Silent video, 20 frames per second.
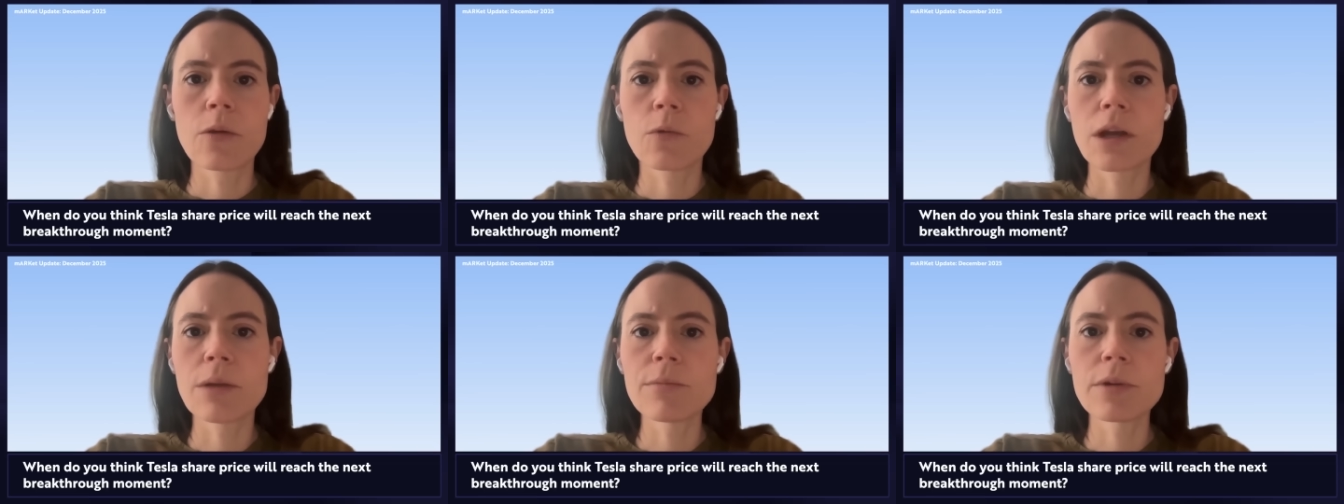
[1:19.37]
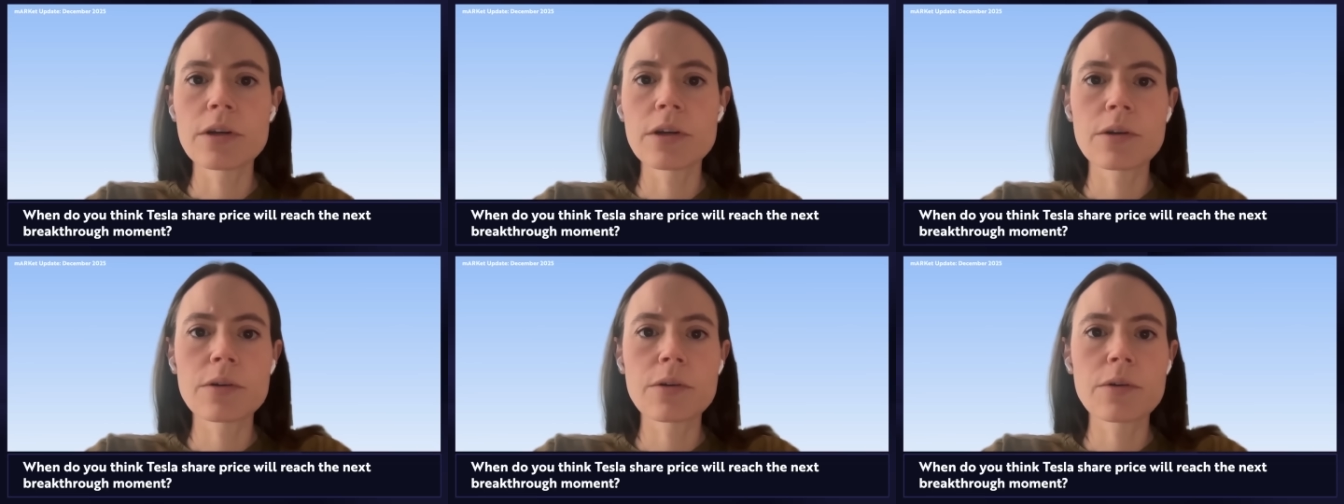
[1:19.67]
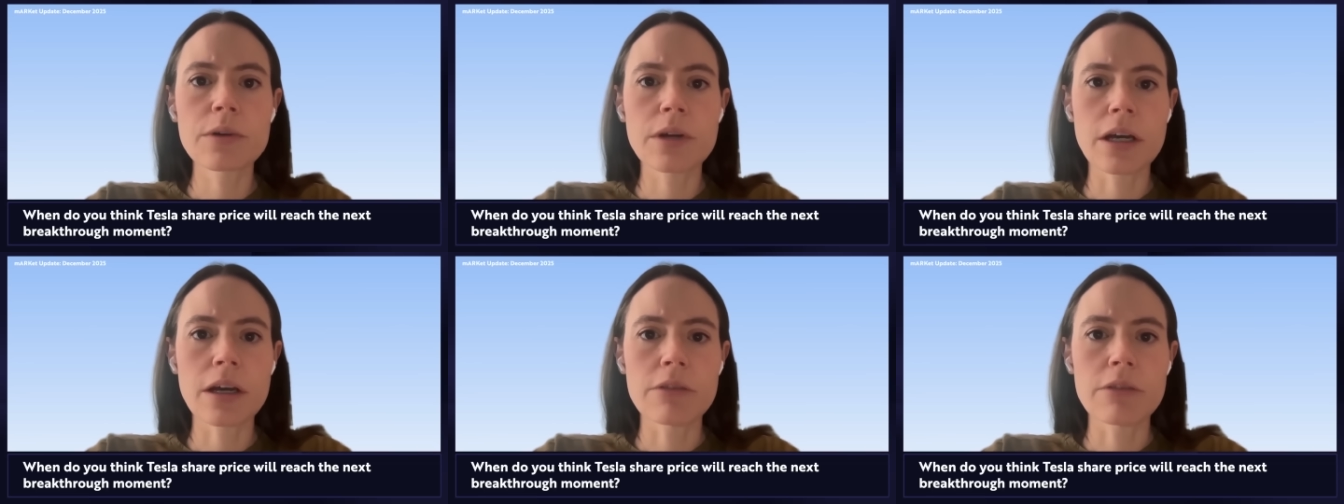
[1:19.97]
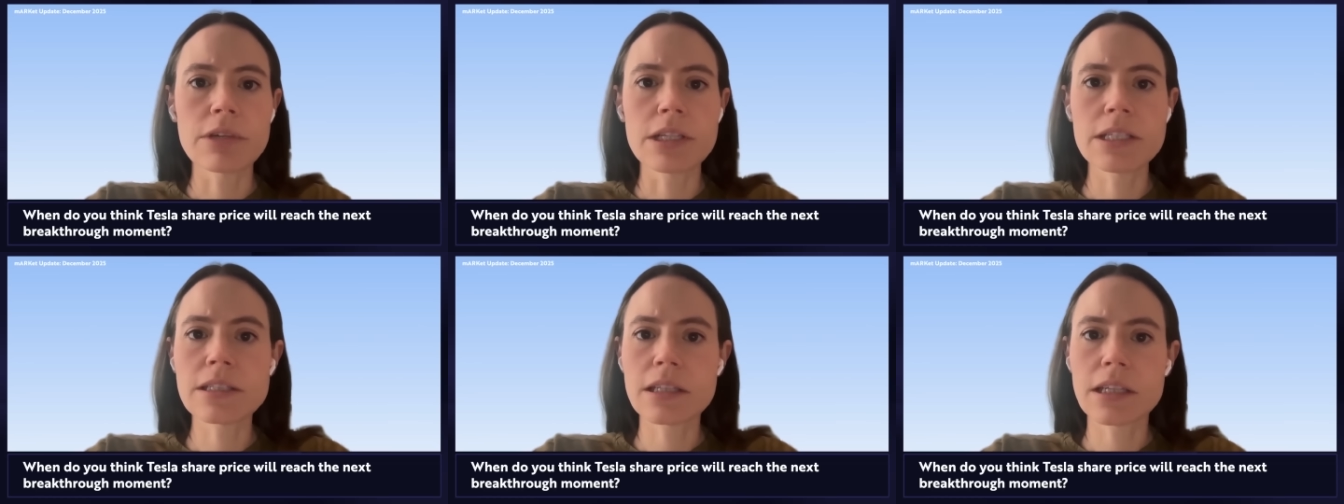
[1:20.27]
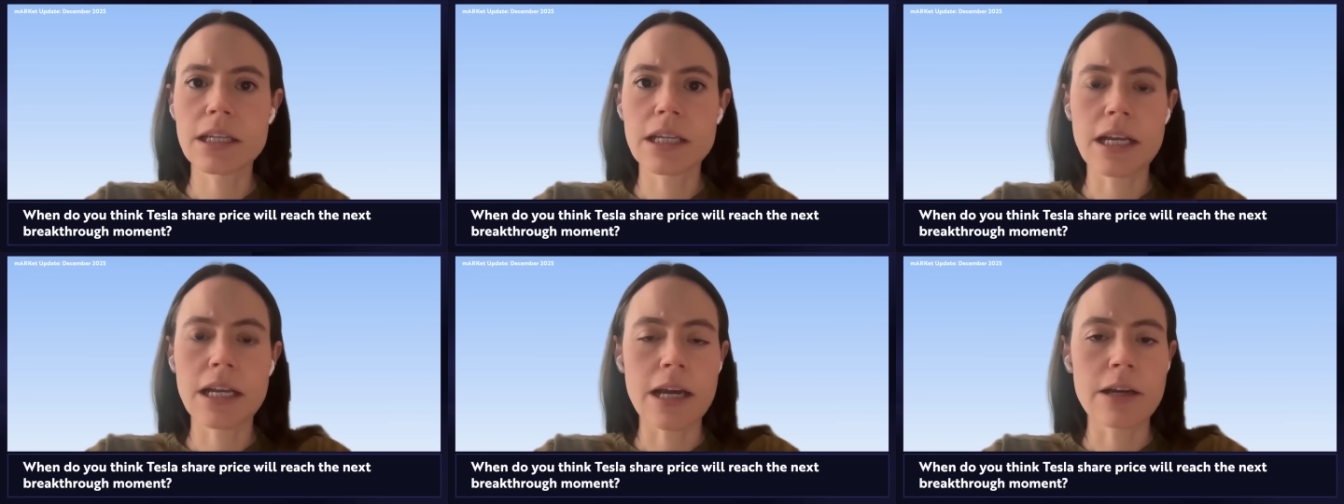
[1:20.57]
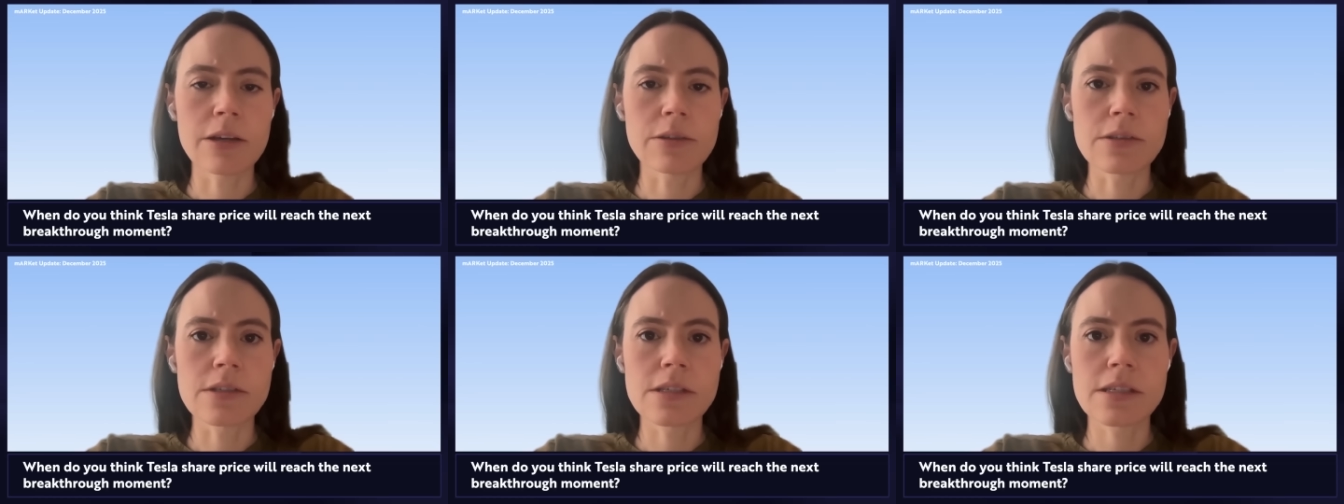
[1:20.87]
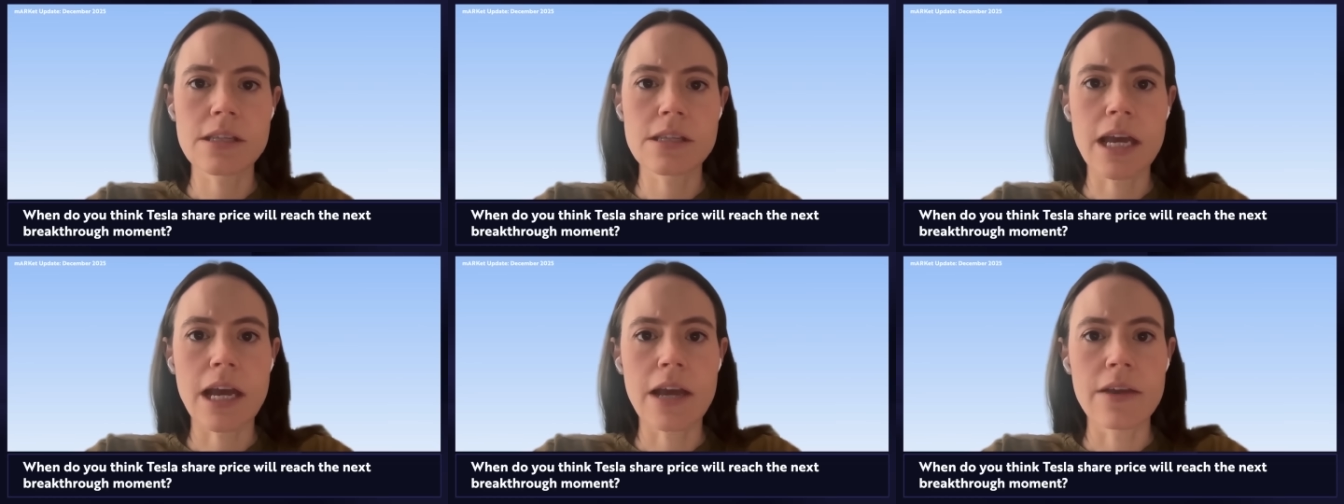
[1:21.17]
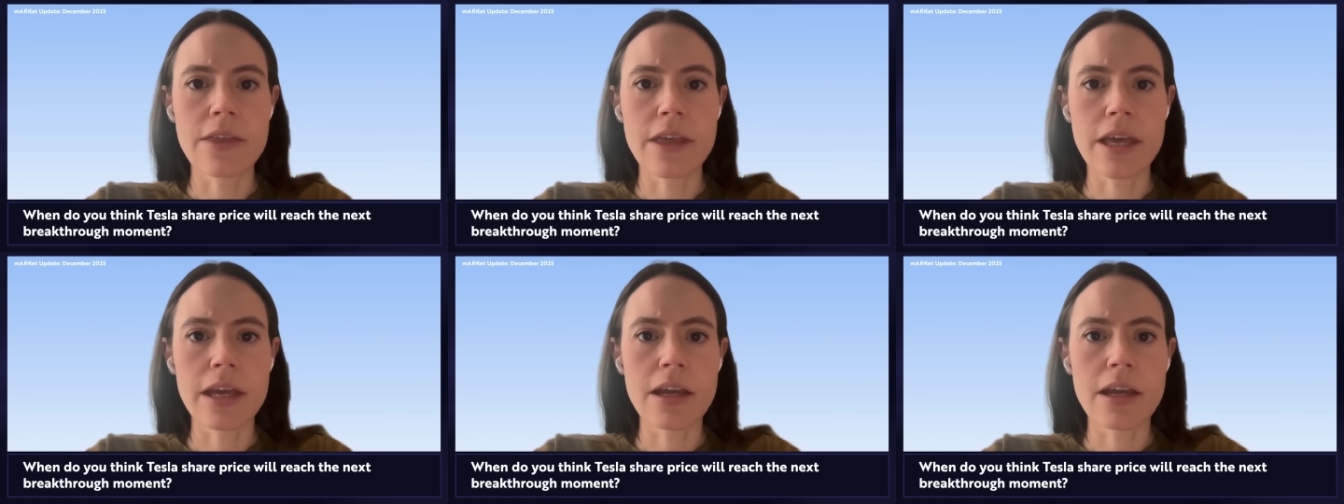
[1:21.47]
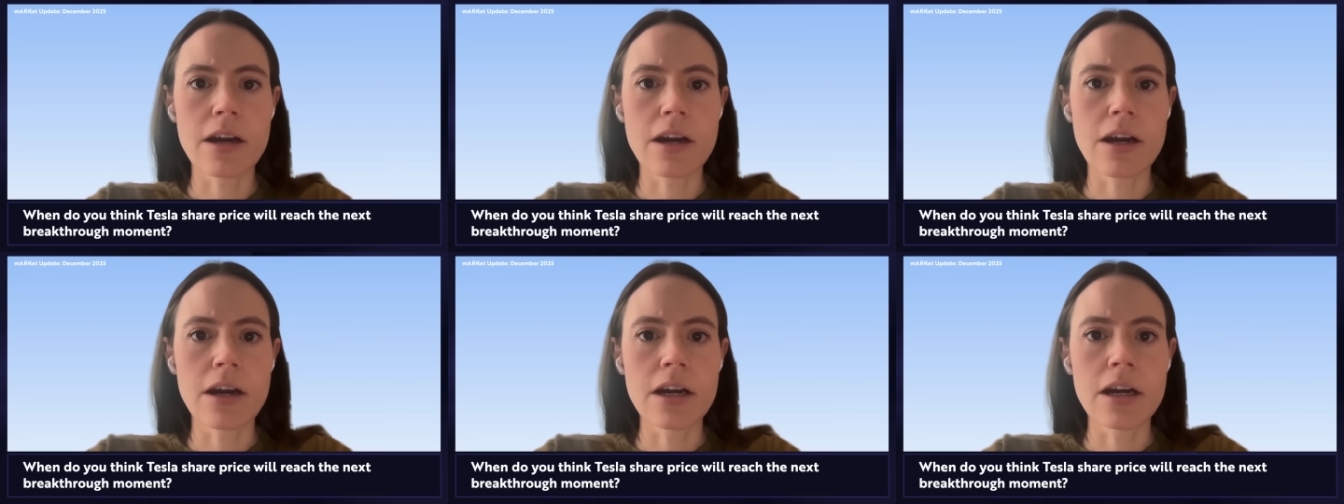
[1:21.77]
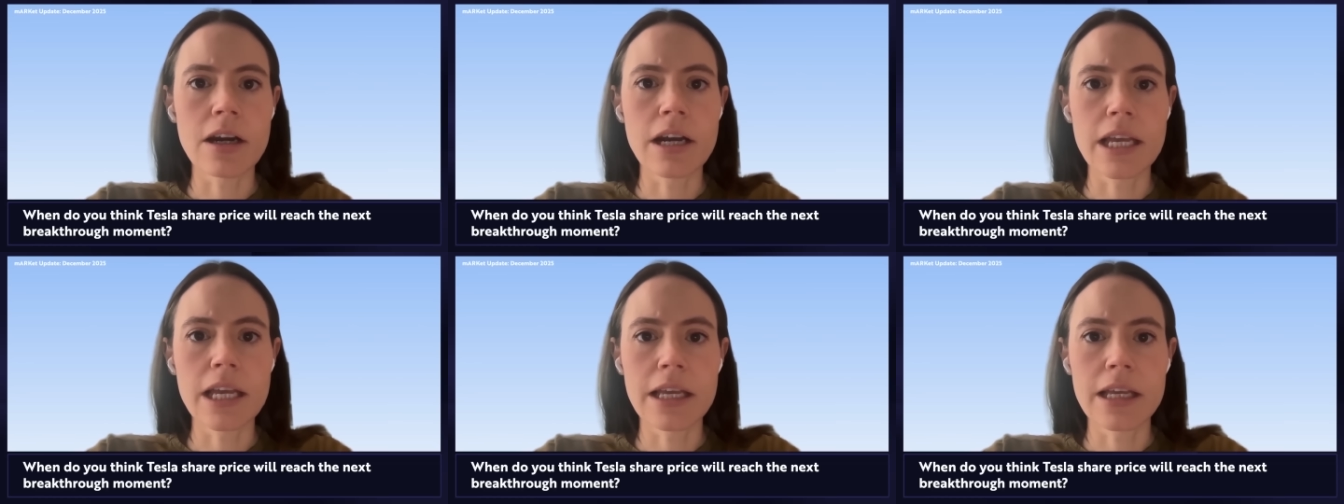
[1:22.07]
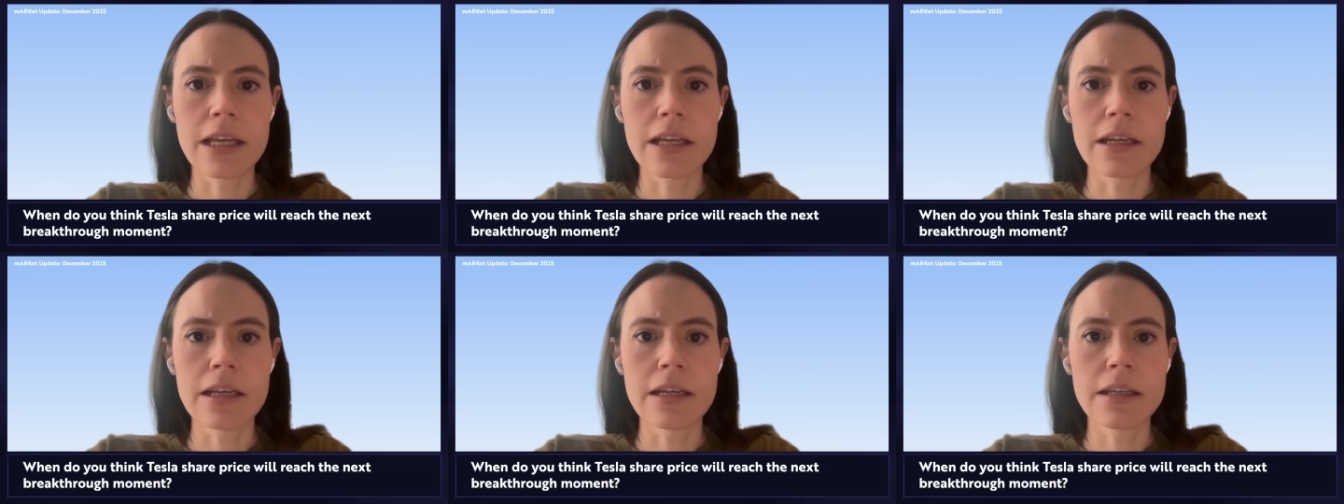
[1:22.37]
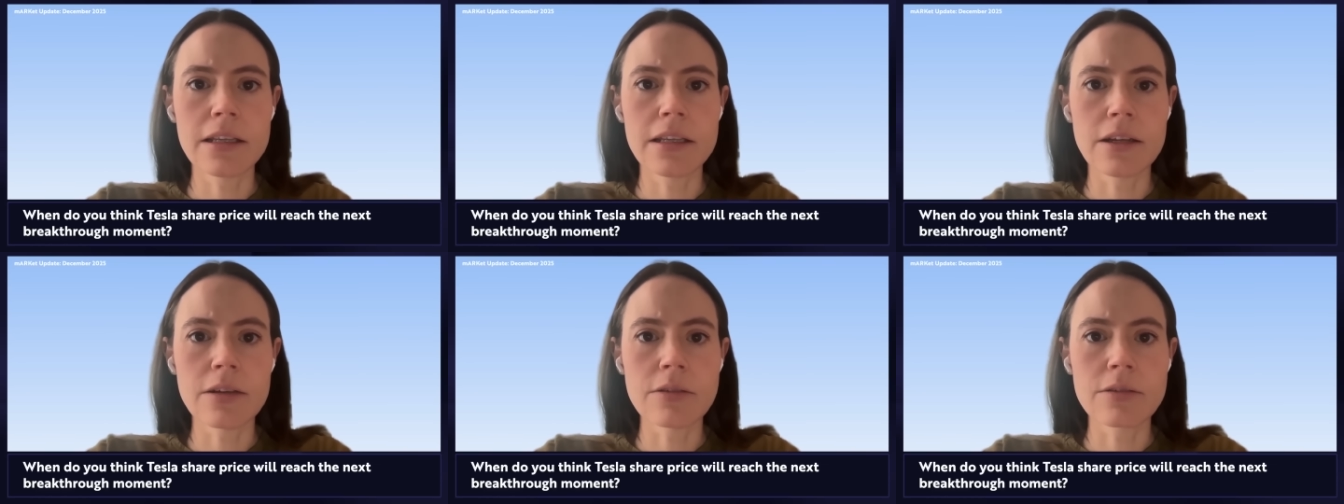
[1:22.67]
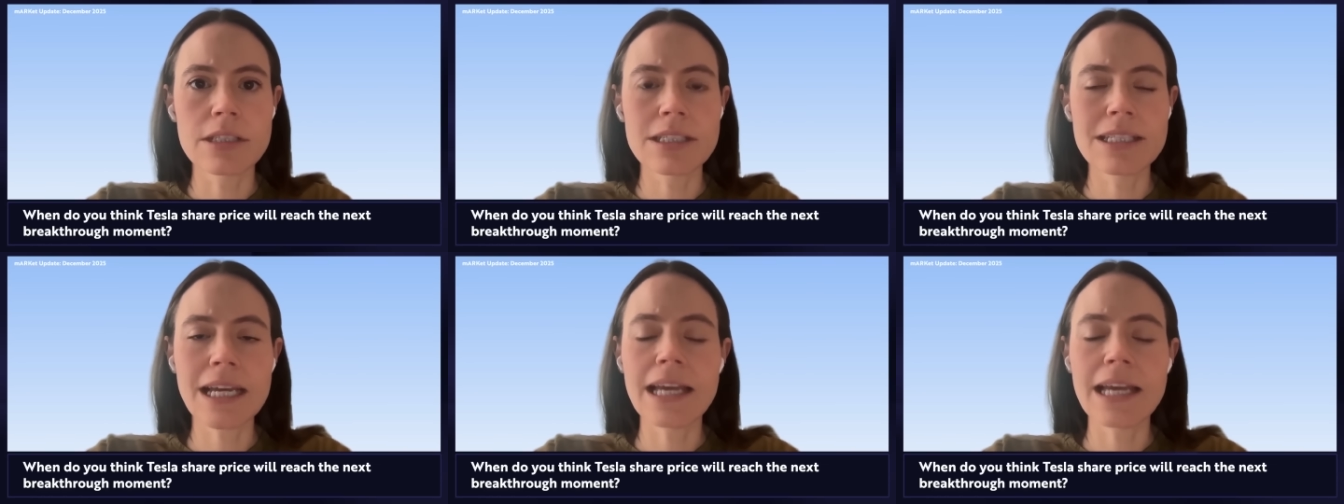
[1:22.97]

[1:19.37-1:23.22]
Waymo recently announced that they are in, you know,